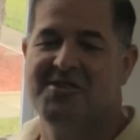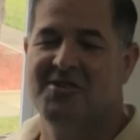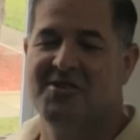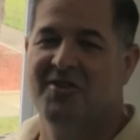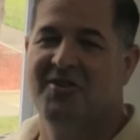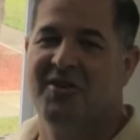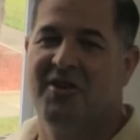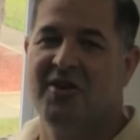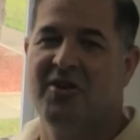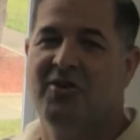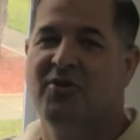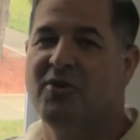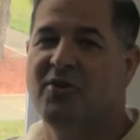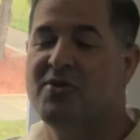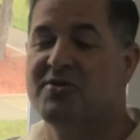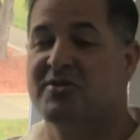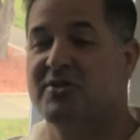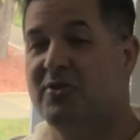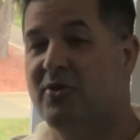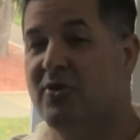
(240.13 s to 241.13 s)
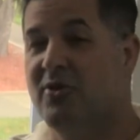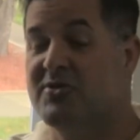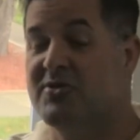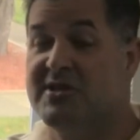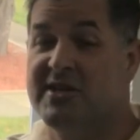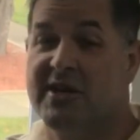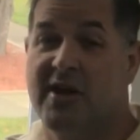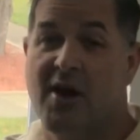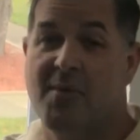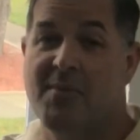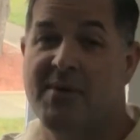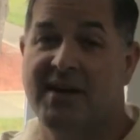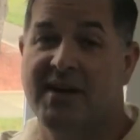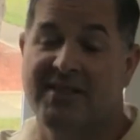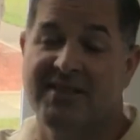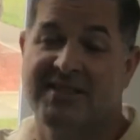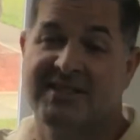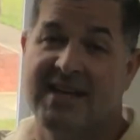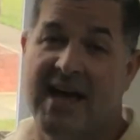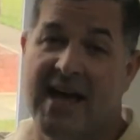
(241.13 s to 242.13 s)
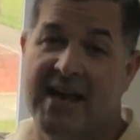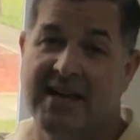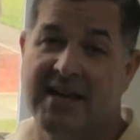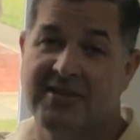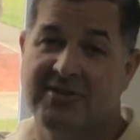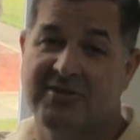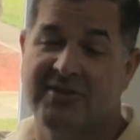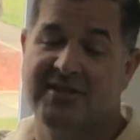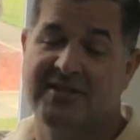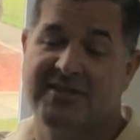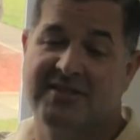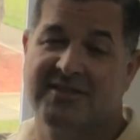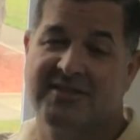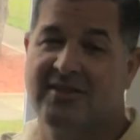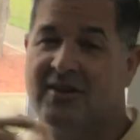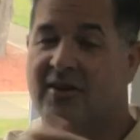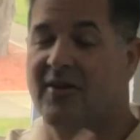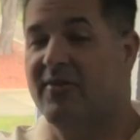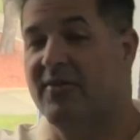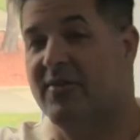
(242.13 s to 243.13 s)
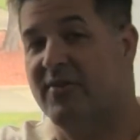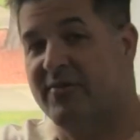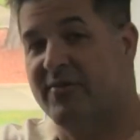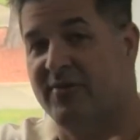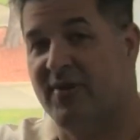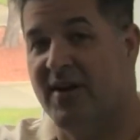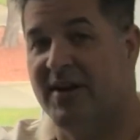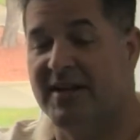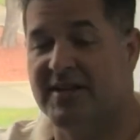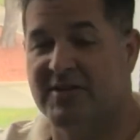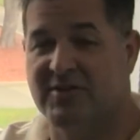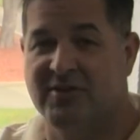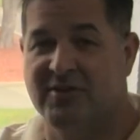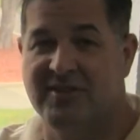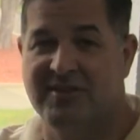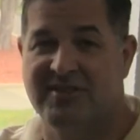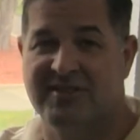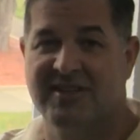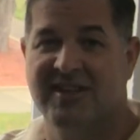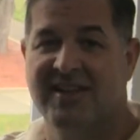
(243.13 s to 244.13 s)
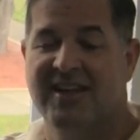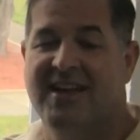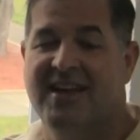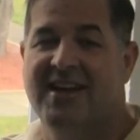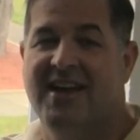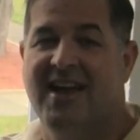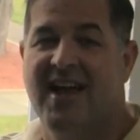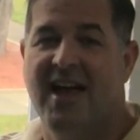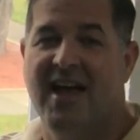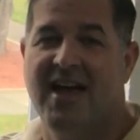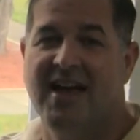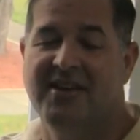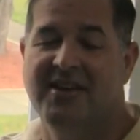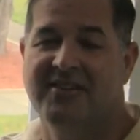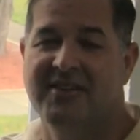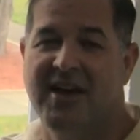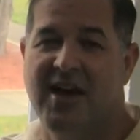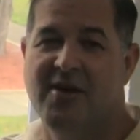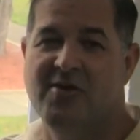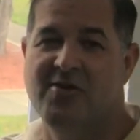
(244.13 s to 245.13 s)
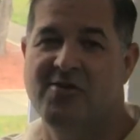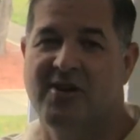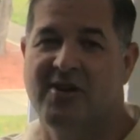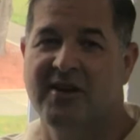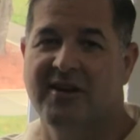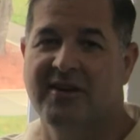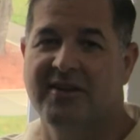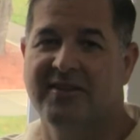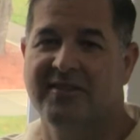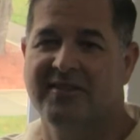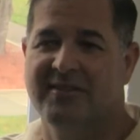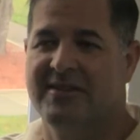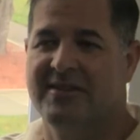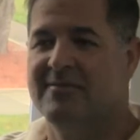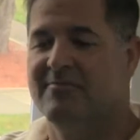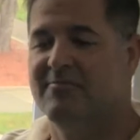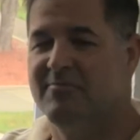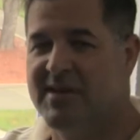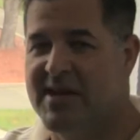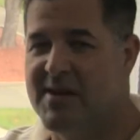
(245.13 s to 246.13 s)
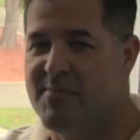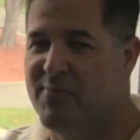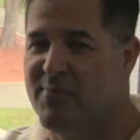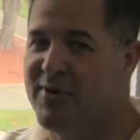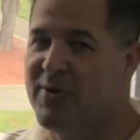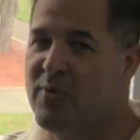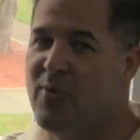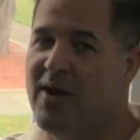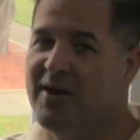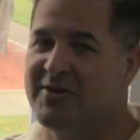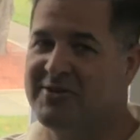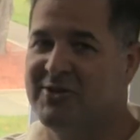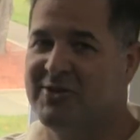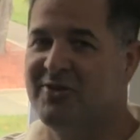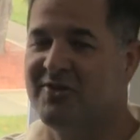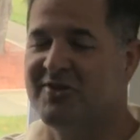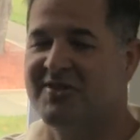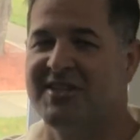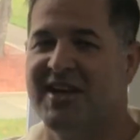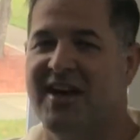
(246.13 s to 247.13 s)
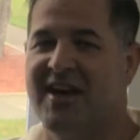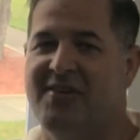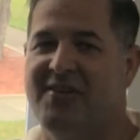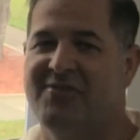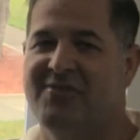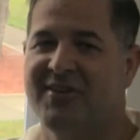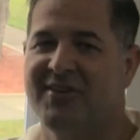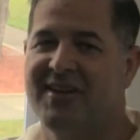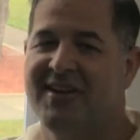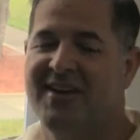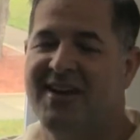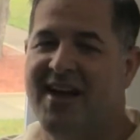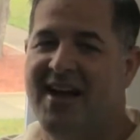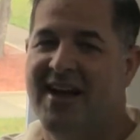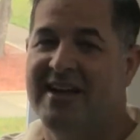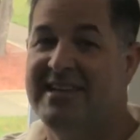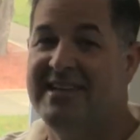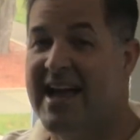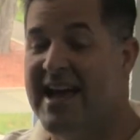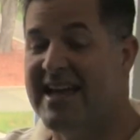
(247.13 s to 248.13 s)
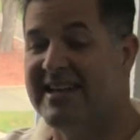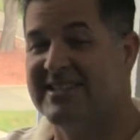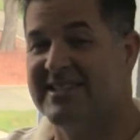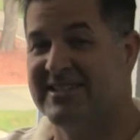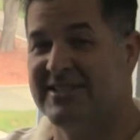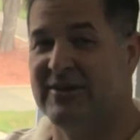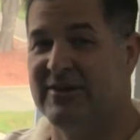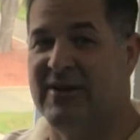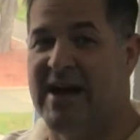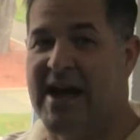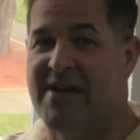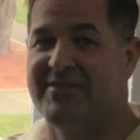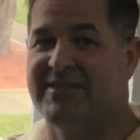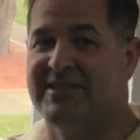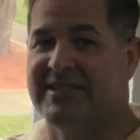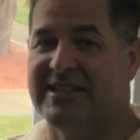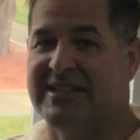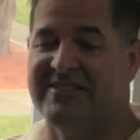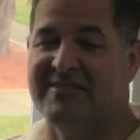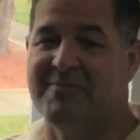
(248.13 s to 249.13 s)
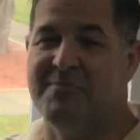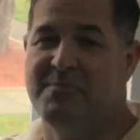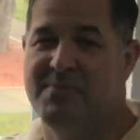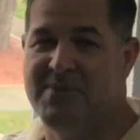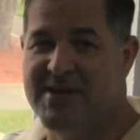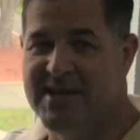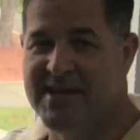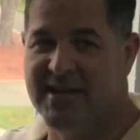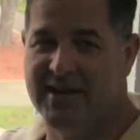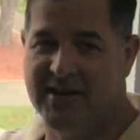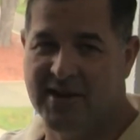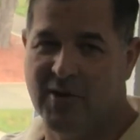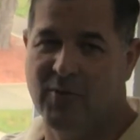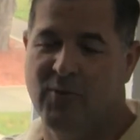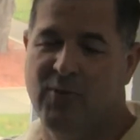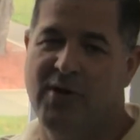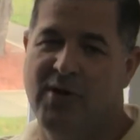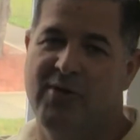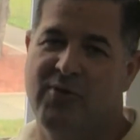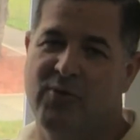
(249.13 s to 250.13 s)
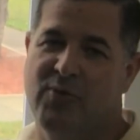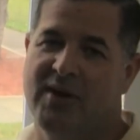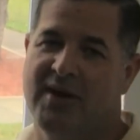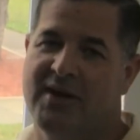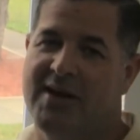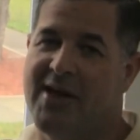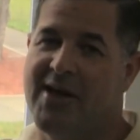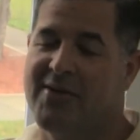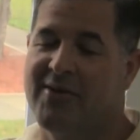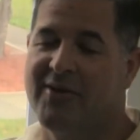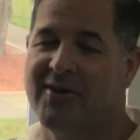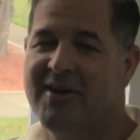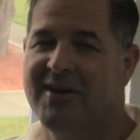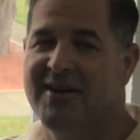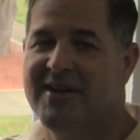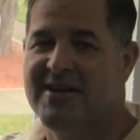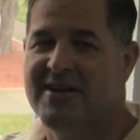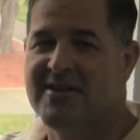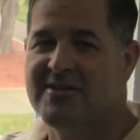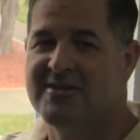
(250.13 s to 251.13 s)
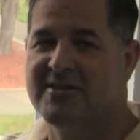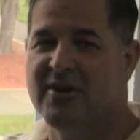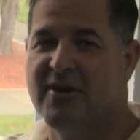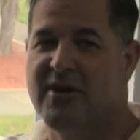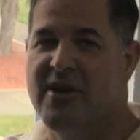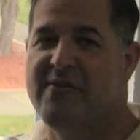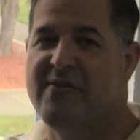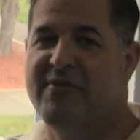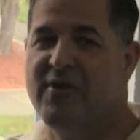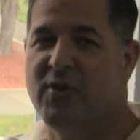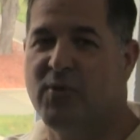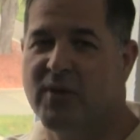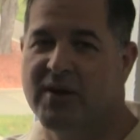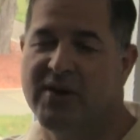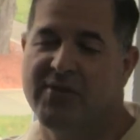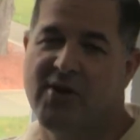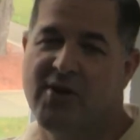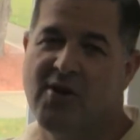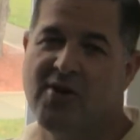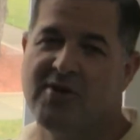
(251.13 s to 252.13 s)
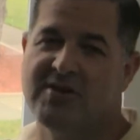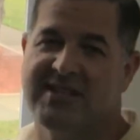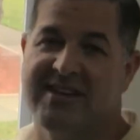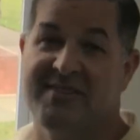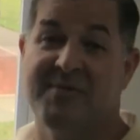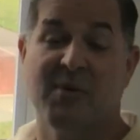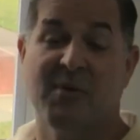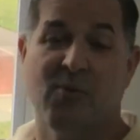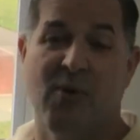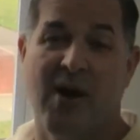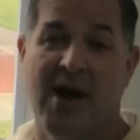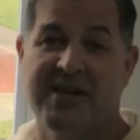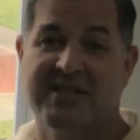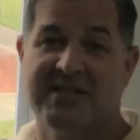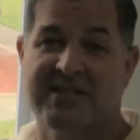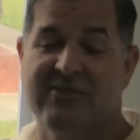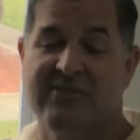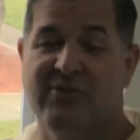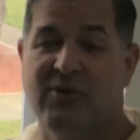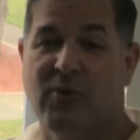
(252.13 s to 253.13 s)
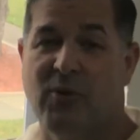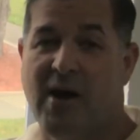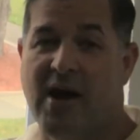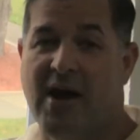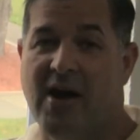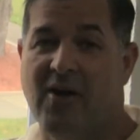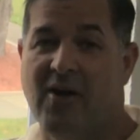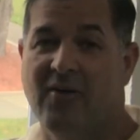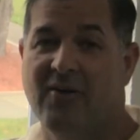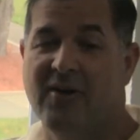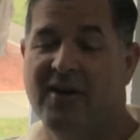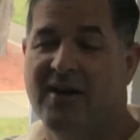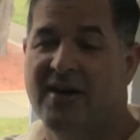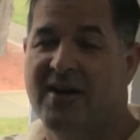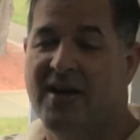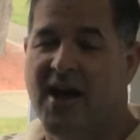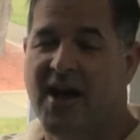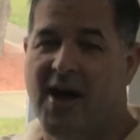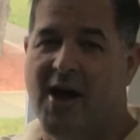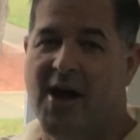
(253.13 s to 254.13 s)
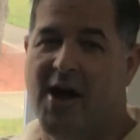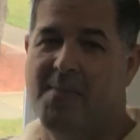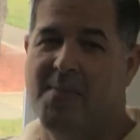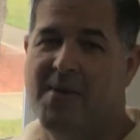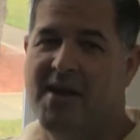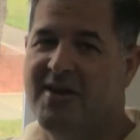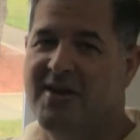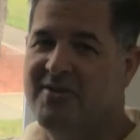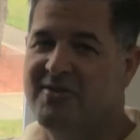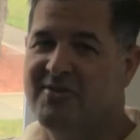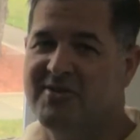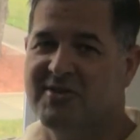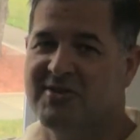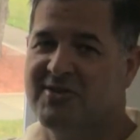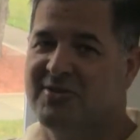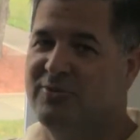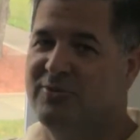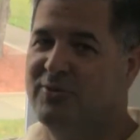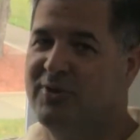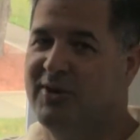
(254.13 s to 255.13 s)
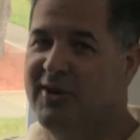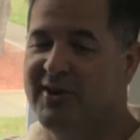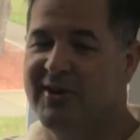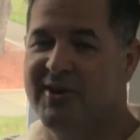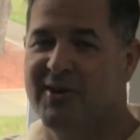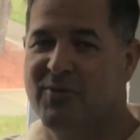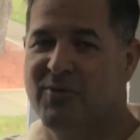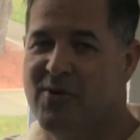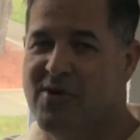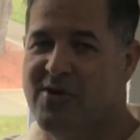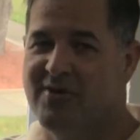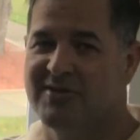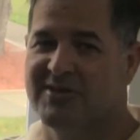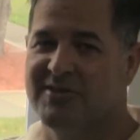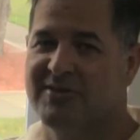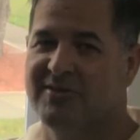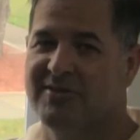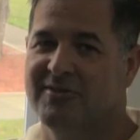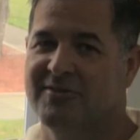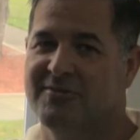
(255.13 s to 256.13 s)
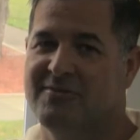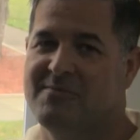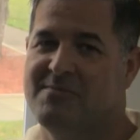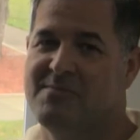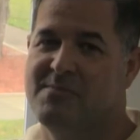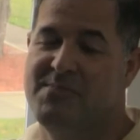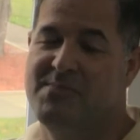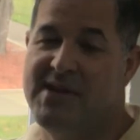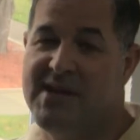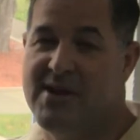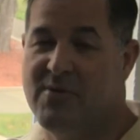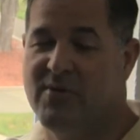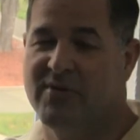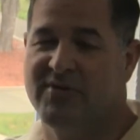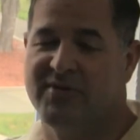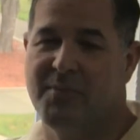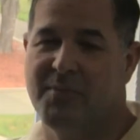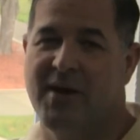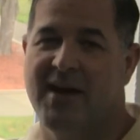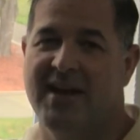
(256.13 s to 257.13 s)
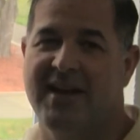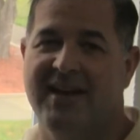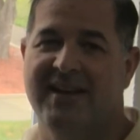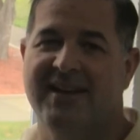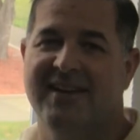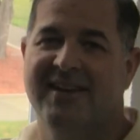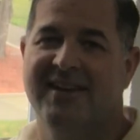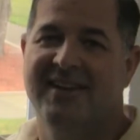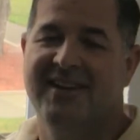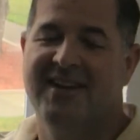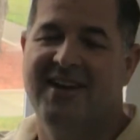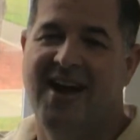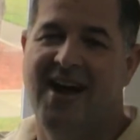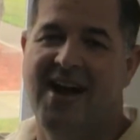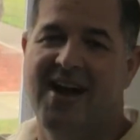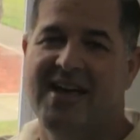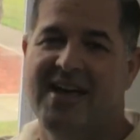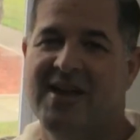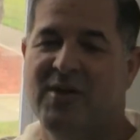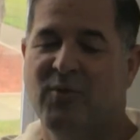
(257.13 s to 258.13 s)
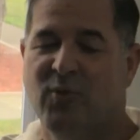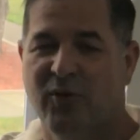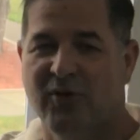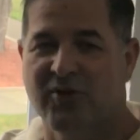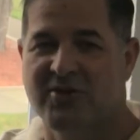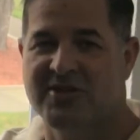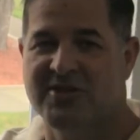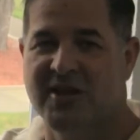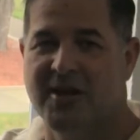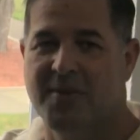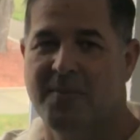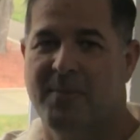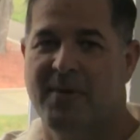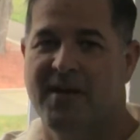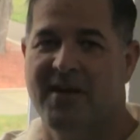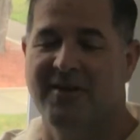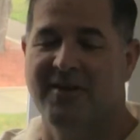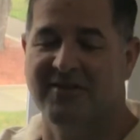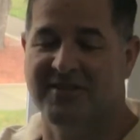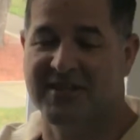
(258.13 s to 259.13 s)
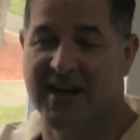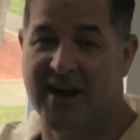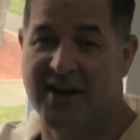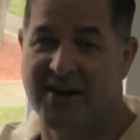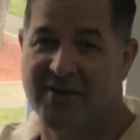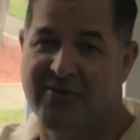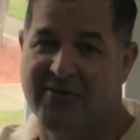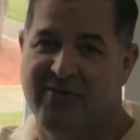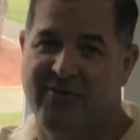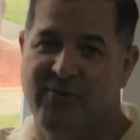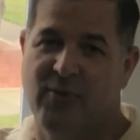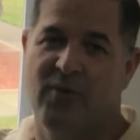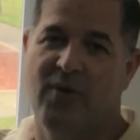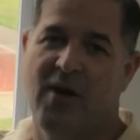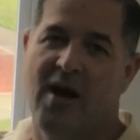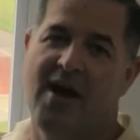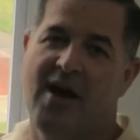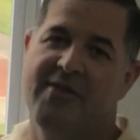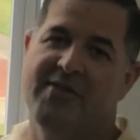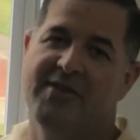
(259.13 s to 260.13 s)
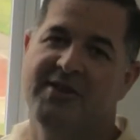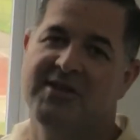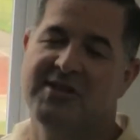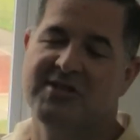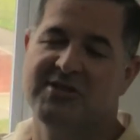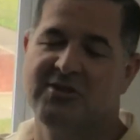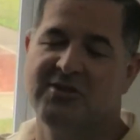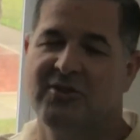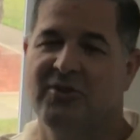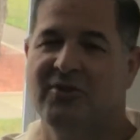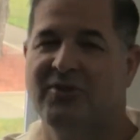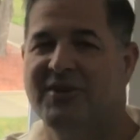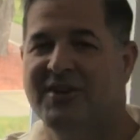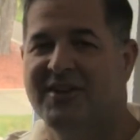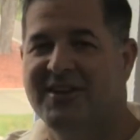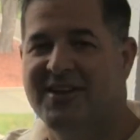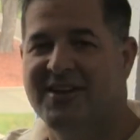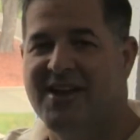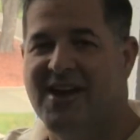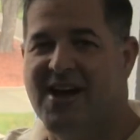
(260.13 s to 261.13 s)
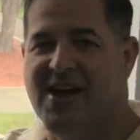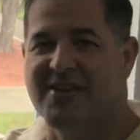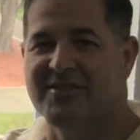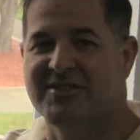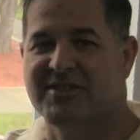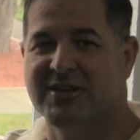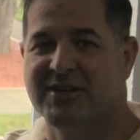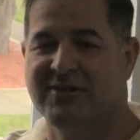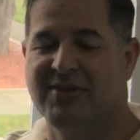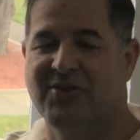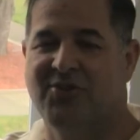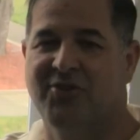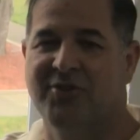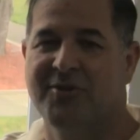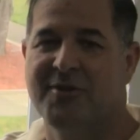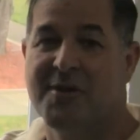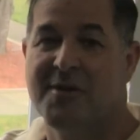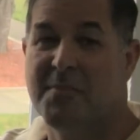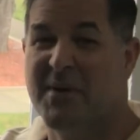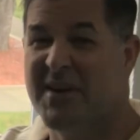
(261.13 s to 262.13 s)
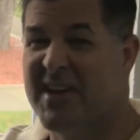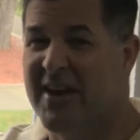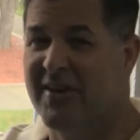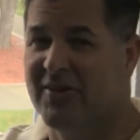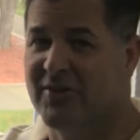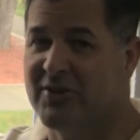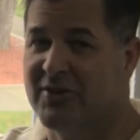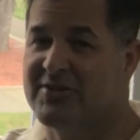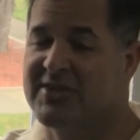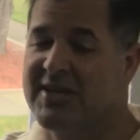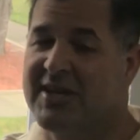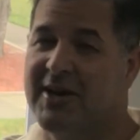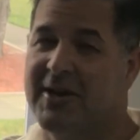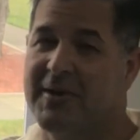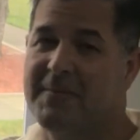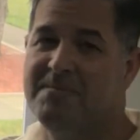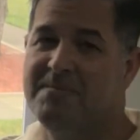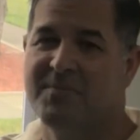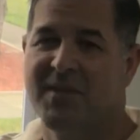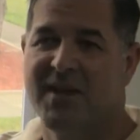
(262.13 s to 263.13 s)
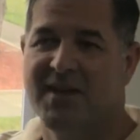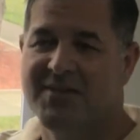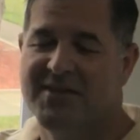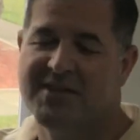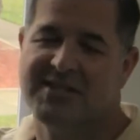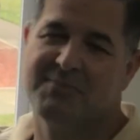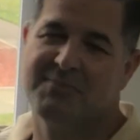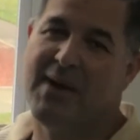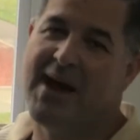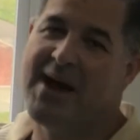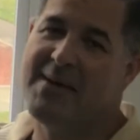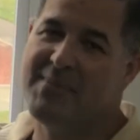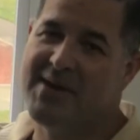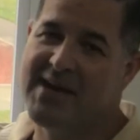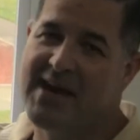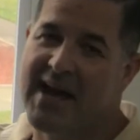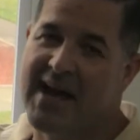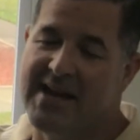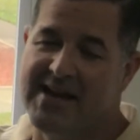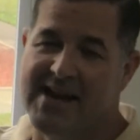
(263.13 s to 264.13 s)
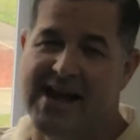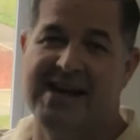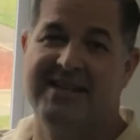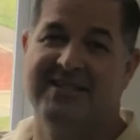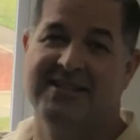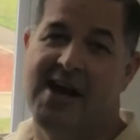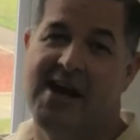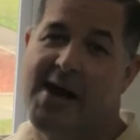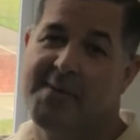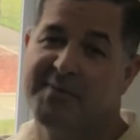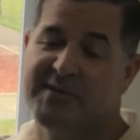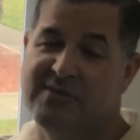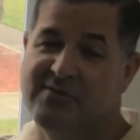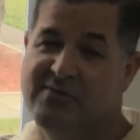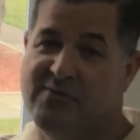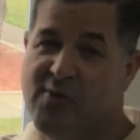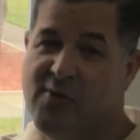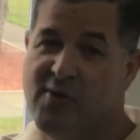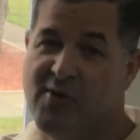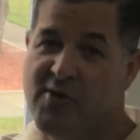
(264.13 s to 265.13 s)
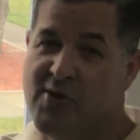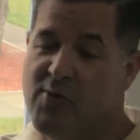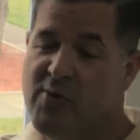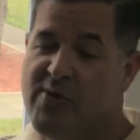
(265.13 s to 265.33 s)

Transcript: You can close the doors, you can come in on the side entrance or front entrance, and you can keep pretty well to yourself, yet still have a sense of being with one another. So if you're one of those that have been watching for a while and you just really want to be with somebody in worship, and you're tired of the digital service, but yet you're a little scared, this might be a nice option for you.